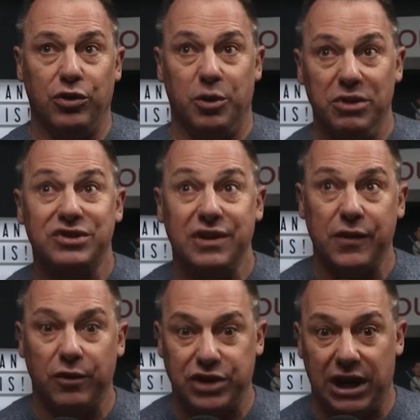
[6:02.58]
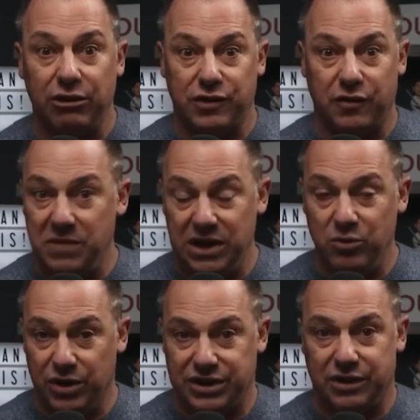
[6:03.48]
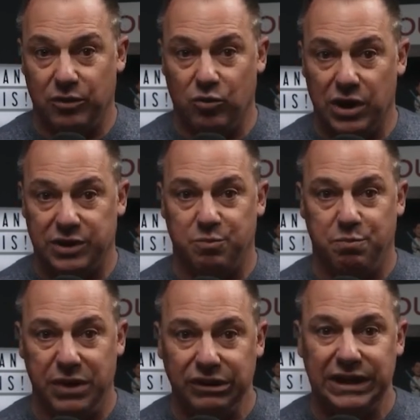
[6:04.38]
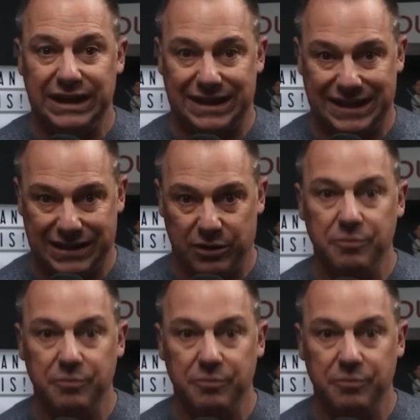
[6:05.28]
most difficult challenge for me was building a system,